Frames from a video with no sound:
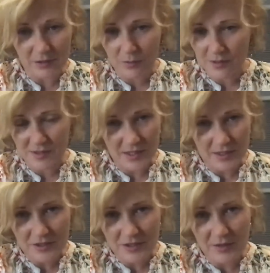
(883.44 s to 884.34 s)
Lewis
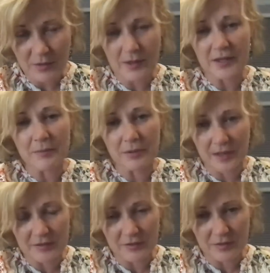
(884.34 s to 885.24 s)
Nash and the way he
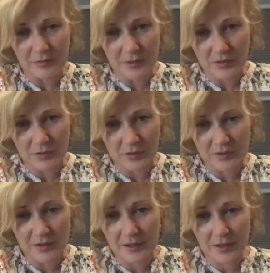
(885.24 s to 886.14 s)
plays on this record.
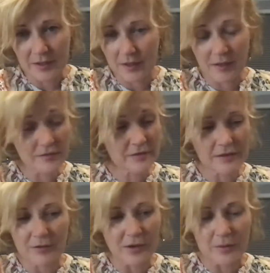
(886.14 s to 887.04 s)
It's
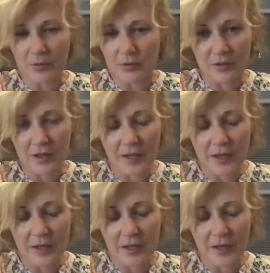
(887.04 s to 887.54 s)
incredible.